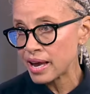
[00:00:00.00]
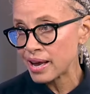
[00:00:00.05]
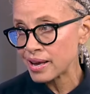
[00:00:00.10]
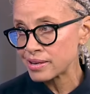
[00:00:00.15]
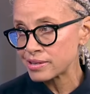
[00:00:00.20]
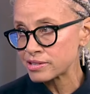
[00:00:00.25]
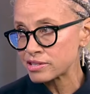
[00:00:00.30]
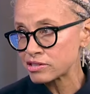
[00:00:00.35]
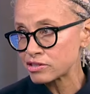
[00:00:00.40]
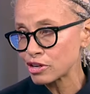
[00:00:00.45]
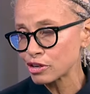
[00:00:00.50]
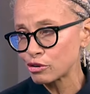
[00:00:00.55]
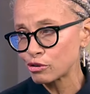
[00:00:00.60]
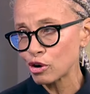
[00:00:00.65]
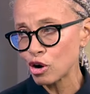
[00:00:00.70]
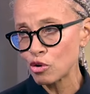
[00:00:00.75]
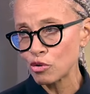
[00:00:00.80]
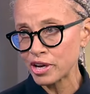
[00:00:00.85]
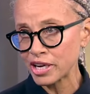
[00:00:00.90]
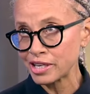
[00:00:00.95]
as the
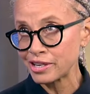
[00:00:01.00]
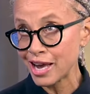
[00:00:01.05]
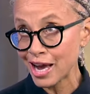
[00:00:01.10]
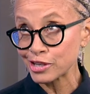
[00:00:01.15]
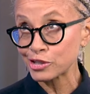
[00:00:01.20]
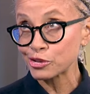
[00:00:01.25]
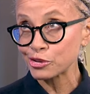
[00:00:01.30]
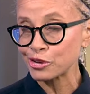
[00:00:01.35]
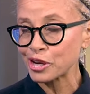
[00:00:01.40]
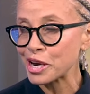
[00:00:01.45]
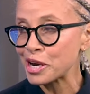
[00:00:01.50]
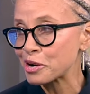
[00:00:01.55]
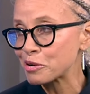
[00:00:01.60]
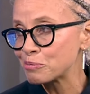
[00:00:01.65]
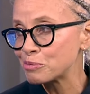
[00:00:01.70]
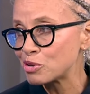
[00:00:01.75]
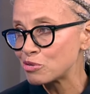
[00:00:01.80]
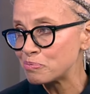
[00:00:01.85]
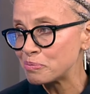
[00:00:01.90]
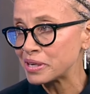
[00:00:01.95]
growing natural hair
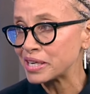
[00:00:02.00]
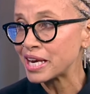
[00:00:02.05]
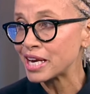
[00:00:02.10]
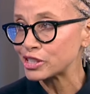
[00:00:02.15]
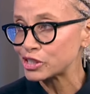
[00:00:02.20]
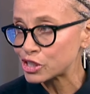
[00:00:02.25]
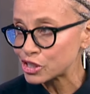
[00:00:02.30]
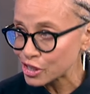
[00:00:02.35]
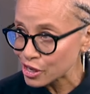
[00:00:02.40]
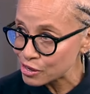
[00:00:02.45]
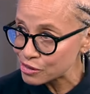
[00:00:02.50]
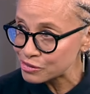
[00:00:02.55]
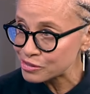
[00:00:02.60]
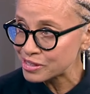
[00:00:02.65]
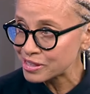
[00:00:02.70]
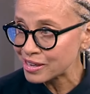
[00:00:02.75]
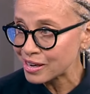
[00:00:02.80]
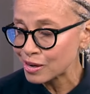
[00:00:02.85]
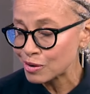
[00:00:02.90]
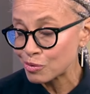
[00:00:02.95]
movement has
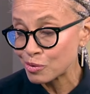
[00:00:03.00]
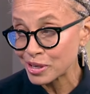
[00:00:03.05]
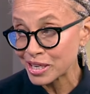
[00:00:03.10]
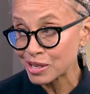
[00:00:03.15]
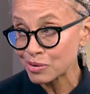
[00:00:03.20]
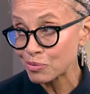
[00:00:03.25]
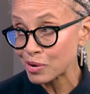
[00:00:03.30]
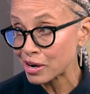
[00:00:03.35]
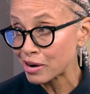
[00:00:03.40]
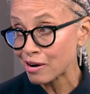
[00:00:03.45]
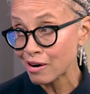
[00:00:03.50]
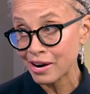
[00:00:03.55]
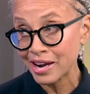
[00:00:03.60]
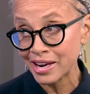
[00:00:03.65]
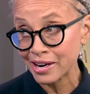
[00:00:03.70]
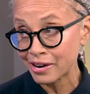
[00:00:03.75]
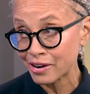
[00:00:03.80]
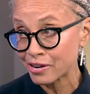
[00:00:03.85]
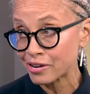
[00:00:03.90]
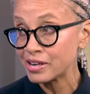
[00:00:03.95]
shown, uh, we can wear our
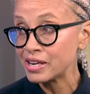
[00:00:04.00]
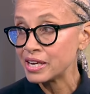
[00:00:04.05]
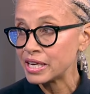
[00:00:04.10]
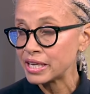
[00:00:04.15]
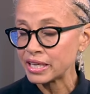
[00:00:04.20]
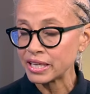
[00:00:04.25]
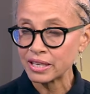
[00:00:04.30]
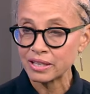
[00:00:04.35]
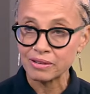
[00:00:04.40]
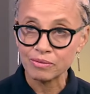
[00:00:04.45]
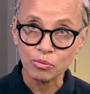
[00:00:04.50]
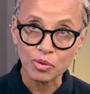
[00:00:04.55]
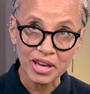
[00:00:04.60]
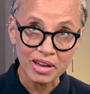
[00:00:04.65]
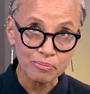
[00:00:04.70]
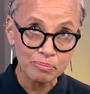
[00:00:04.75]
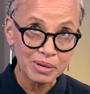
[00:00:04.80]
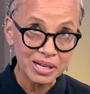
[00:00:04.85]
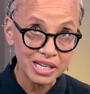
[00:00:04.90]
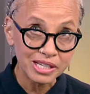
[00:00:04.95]
hair and we
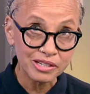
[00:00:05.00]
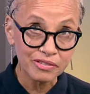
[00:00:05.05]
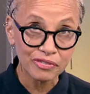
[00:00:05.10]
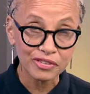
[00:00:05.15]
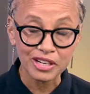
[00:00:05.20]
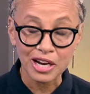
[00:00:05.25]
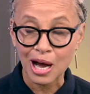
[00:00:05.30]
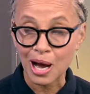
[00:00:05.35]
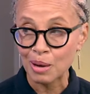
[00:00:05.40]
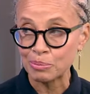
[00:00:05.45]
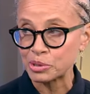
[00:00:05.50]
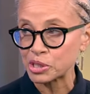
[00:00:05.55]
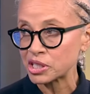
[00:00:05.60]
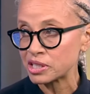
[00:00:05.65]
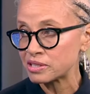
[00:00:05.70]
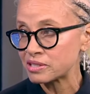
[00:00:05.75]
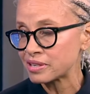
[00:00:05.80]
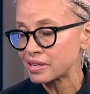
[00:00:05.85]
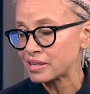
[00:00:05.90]
have many different options